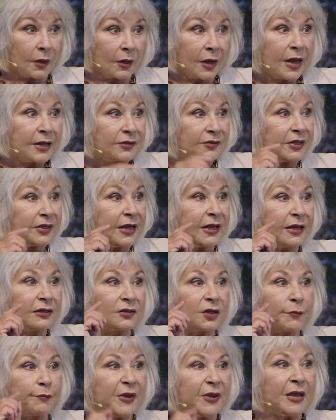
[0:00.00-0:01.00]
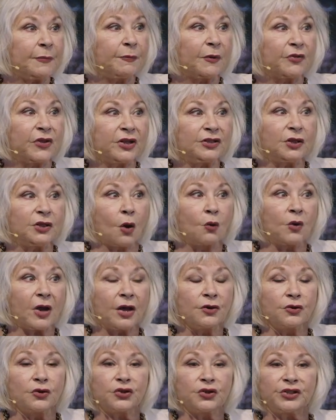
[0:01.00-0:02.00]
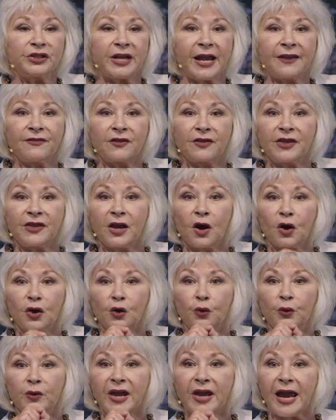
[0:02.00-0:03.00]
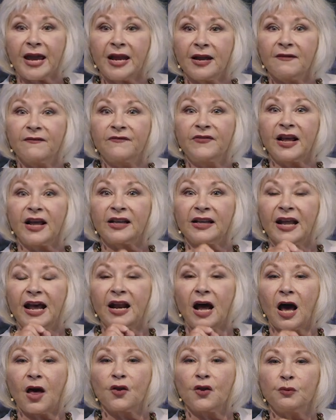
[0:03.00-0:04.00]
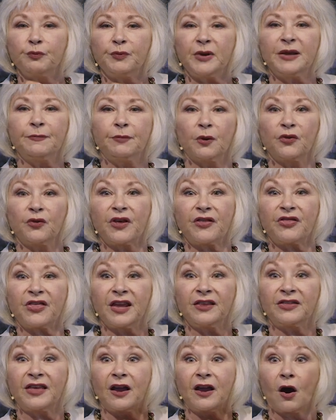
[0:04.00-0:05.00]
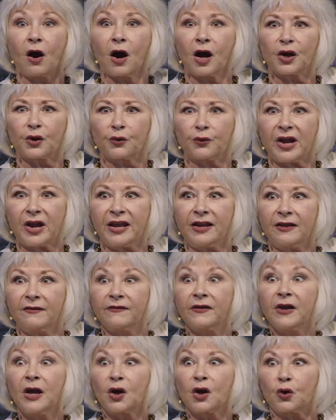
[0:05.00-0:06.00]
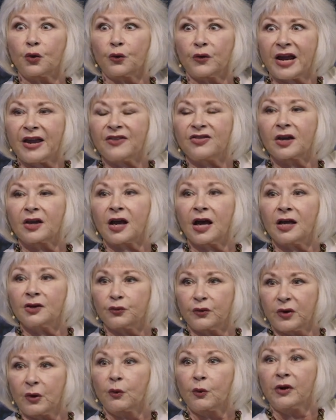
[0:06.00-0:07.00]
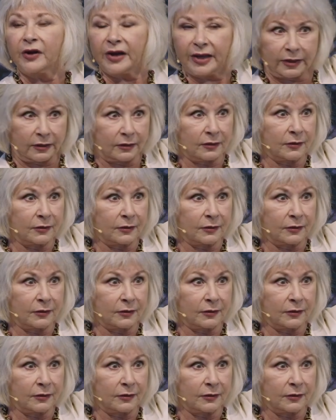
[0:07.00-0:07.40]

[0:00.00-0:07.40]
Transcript: See, it's the people that don't understand that they are creative that let other people that think they are creative create the country we're in.